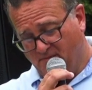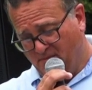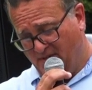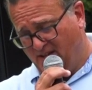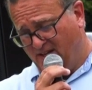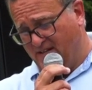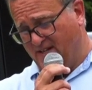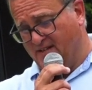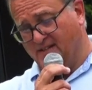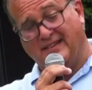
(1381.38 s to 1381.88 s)

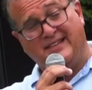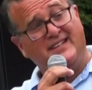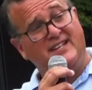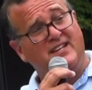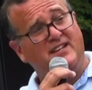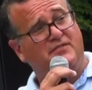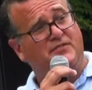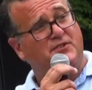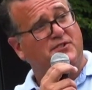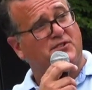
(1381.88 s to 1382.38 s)
me,
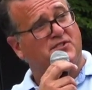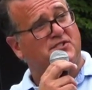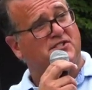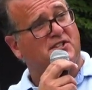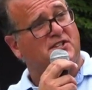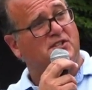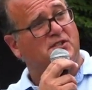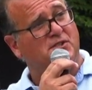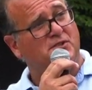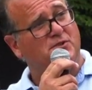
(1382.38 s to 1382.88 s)
leave your
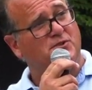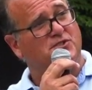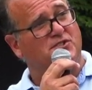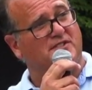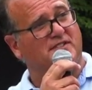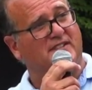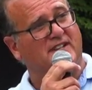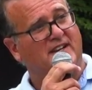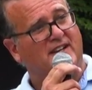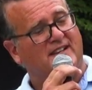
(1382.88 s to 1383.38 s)

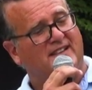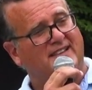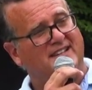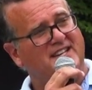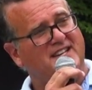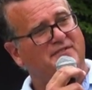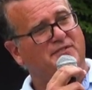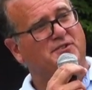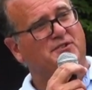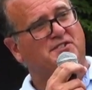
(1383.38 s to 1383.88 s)
seclusion,
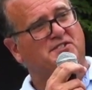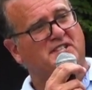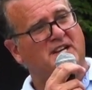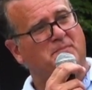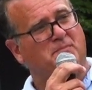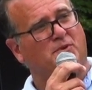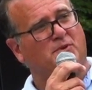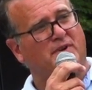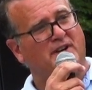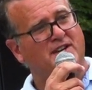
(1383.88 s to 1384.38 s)
leave your
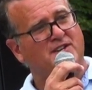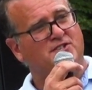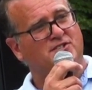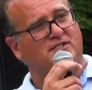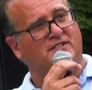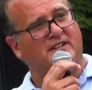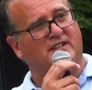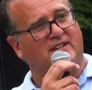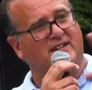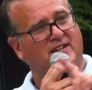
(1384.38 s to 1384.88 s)

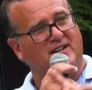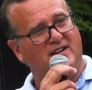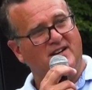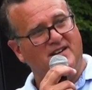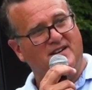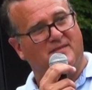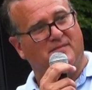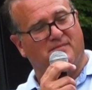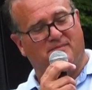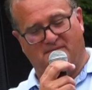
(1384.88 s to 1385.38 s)
separation, and
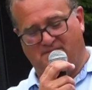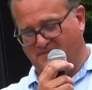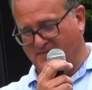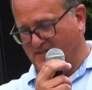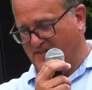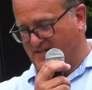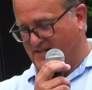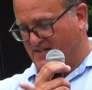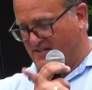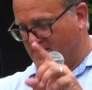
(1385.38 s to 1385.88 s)
come
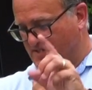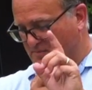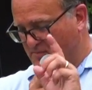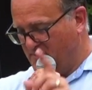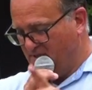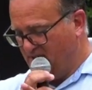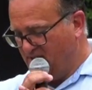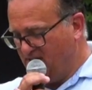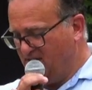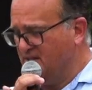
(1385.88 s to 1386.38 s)
to
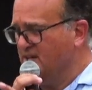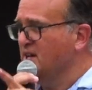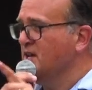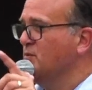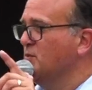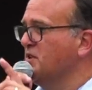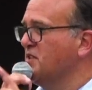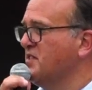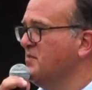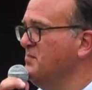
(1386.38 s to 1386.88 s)
be
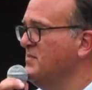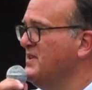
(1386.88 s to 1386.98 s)
with